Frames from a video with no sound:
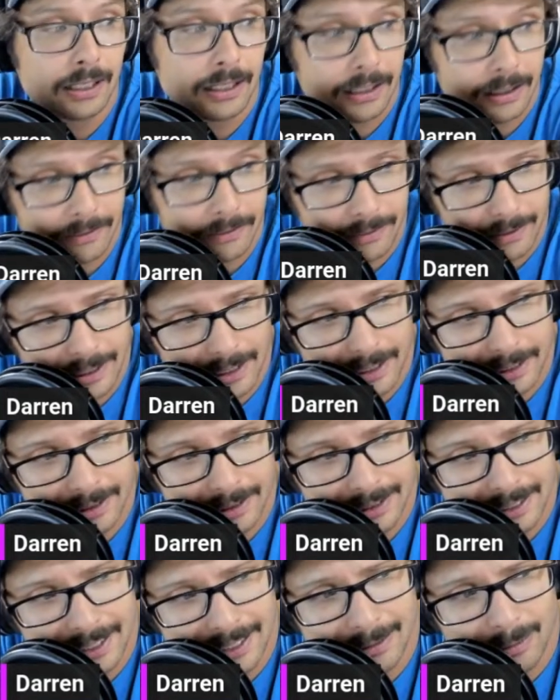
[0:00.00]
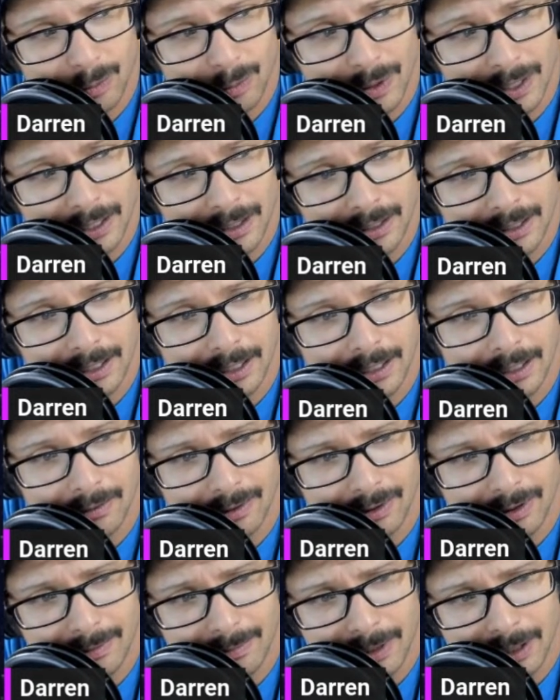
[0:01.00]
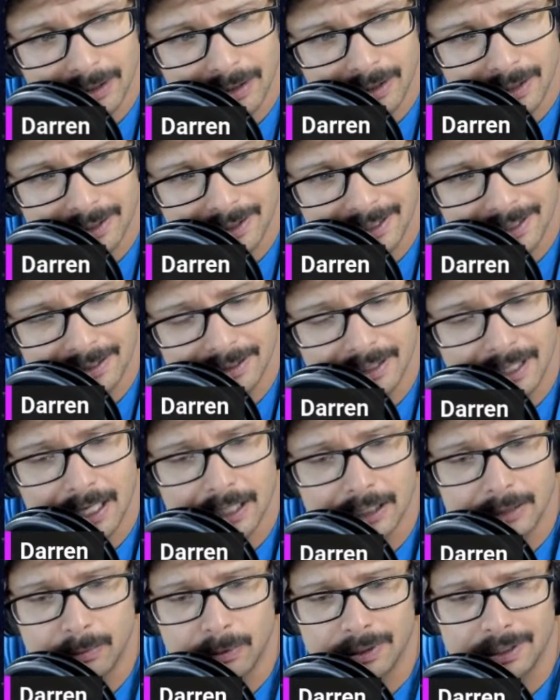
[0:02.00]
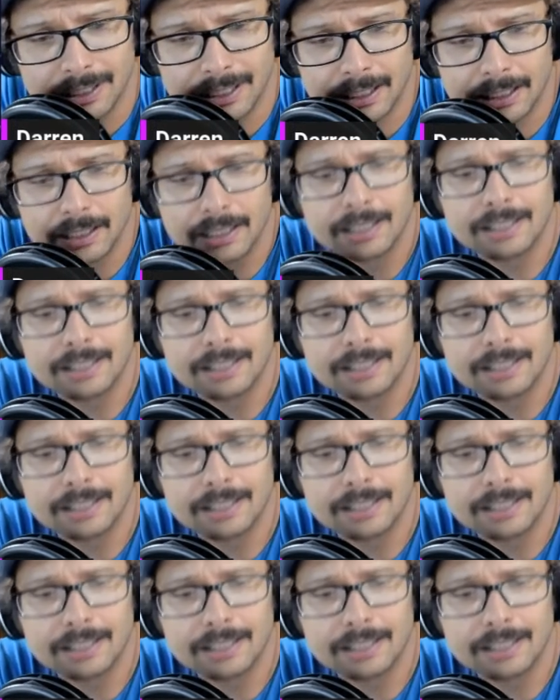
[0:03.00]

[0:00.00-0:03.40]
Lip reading: If you guys can, when you can, head over to grimerica.ca/support today.